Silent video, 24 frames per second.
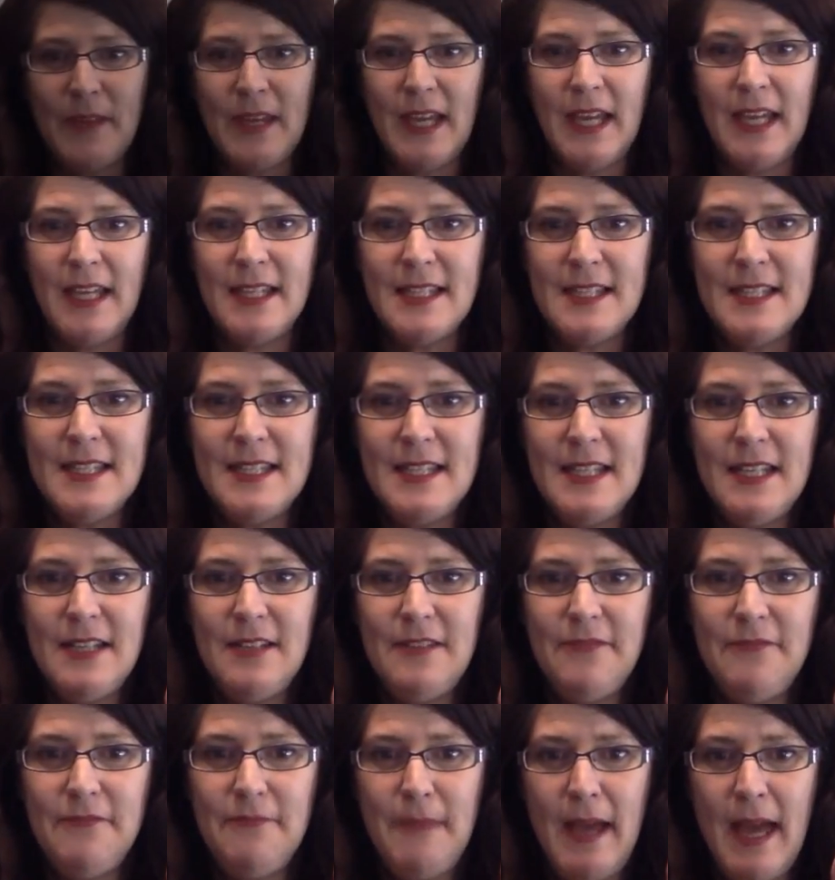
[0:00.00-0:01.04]
Instead
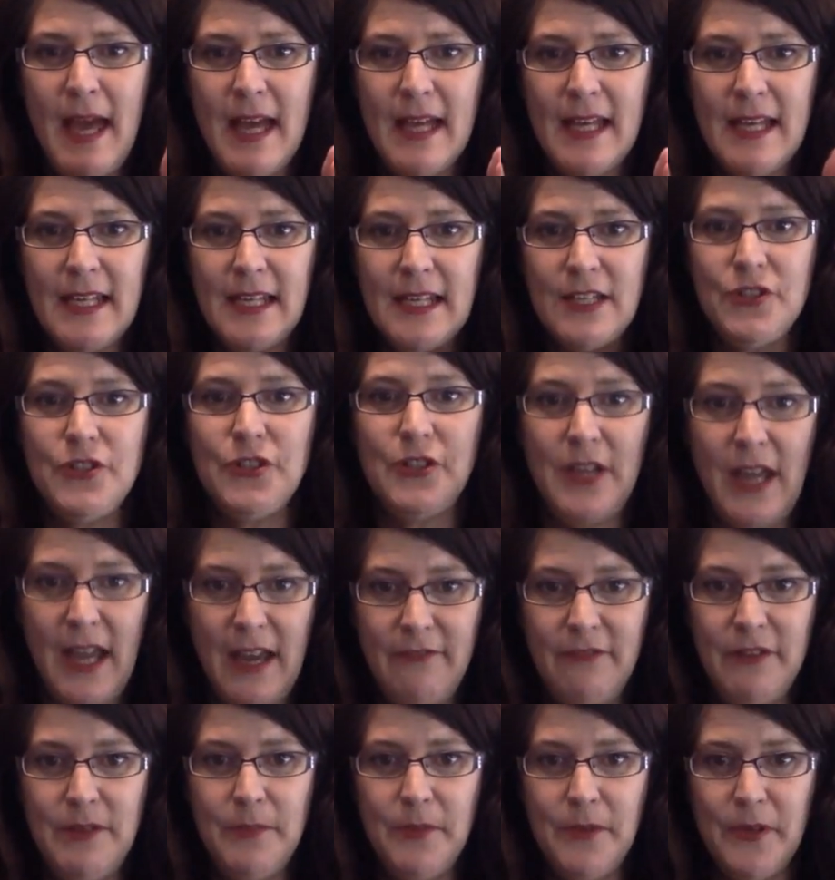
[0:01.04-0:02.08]
of marketing to
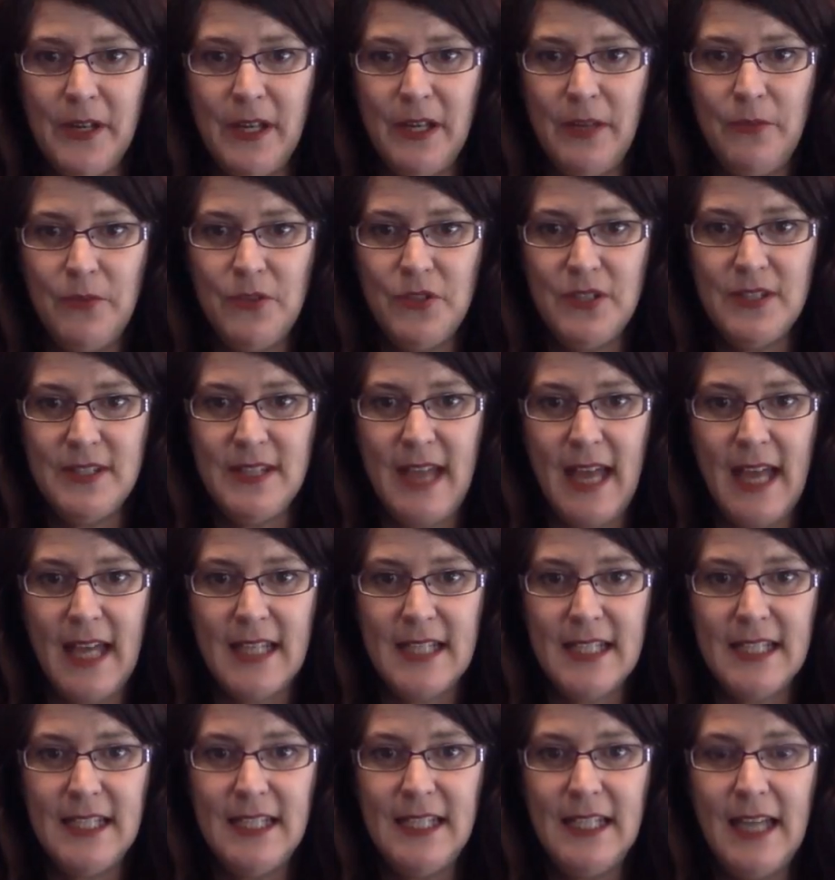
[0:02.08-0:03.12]
everybody, which is
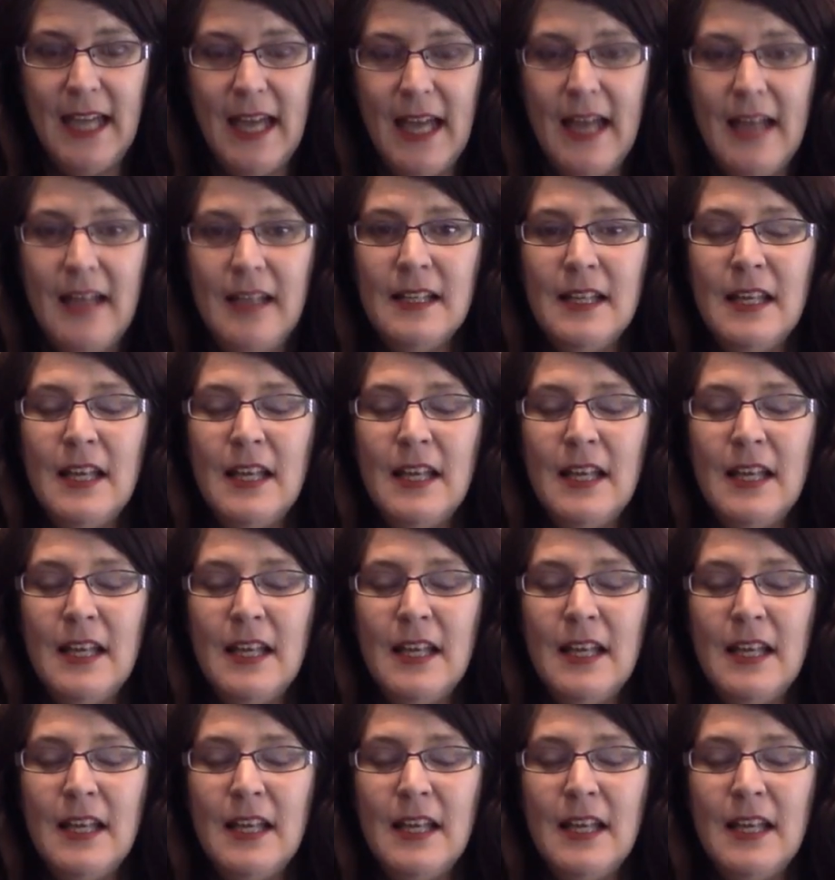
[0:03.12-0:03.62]
out here,